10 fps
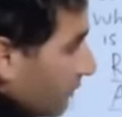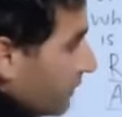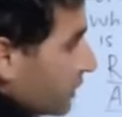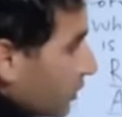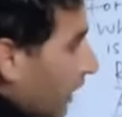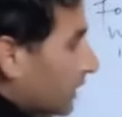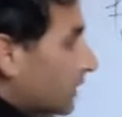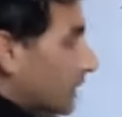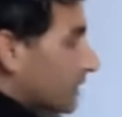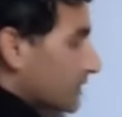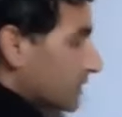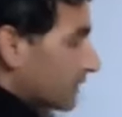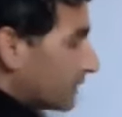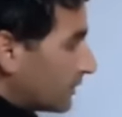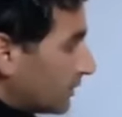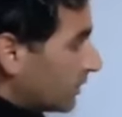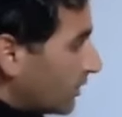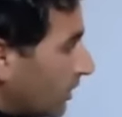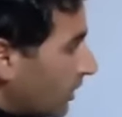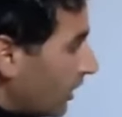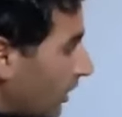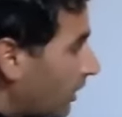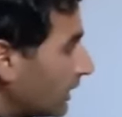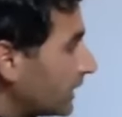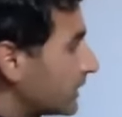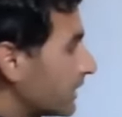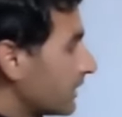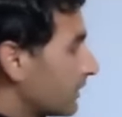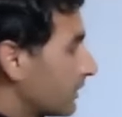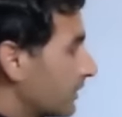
Which alters only the